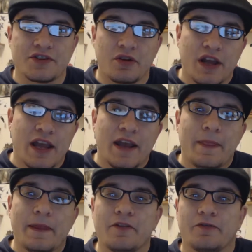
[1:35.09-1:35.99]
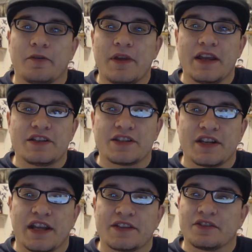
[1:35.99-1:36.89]
So for me,
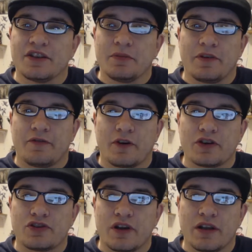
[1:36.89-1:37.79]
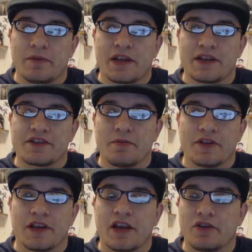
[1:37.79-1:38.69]
it gets a little bit frustrating because some
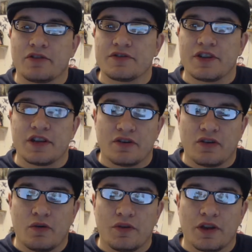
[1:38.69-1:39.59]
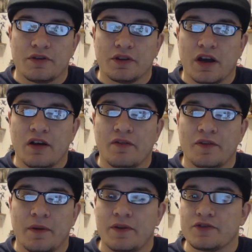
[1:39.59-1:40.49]
of the characters that you know and that you
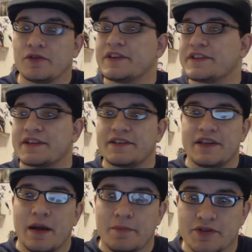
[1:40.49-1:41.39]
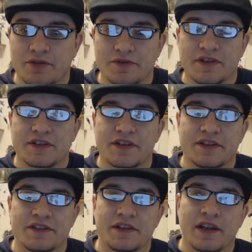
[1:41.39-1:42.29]
love, and there's only 16 episodes in a
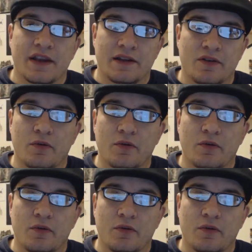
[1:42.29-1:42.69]
season, and